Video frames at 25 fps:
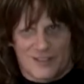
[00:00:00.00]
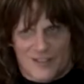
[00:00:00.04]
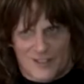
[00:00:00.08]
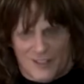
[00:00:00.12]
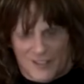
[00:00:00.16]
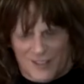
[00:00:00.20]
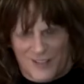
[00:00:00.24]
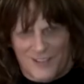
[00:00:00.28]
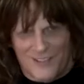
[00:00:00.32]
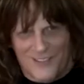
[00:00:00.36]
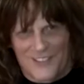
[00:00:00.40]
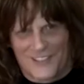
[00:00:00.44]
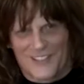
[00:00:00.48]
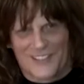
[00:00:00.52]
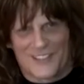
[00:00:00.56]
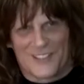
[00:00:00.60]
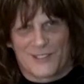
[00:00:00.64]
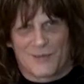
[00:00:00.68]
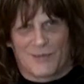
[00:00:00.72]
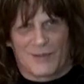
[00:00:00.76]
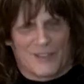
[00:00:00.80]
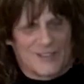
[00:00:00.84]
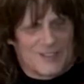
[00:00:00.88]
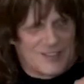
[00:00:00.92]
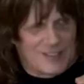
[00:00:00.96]

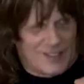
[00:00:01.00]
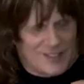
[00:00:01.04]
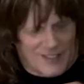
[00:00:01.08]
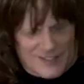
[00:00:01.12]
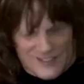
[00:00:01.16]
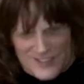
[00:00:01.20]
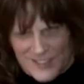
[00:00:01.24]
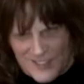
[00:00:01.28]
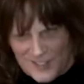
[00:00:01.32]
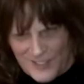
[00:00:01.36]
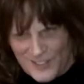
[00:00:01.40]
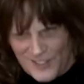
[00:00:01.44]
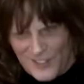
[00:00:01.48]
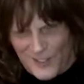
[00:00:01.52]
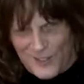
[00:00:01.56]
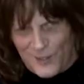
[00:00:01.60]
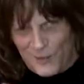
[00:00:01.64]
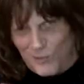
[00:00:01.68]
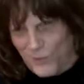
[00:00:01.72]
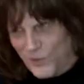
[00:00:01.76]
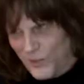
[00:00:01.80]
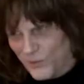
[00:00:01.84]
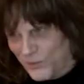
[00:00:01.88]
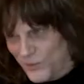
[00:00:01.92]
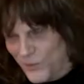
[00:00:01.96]
Somebody said I sounded like the
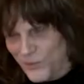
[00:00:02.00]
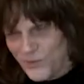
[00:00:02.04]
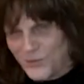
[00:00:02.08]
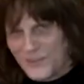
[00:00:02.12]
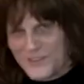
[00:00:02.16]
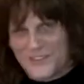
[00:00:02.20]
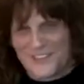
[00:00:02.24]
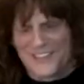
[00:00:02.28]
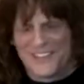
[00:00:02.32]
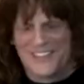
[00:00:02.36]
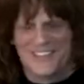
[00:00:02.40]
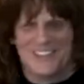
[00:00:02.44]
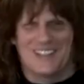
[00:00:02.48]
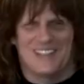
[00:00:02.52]
big boys,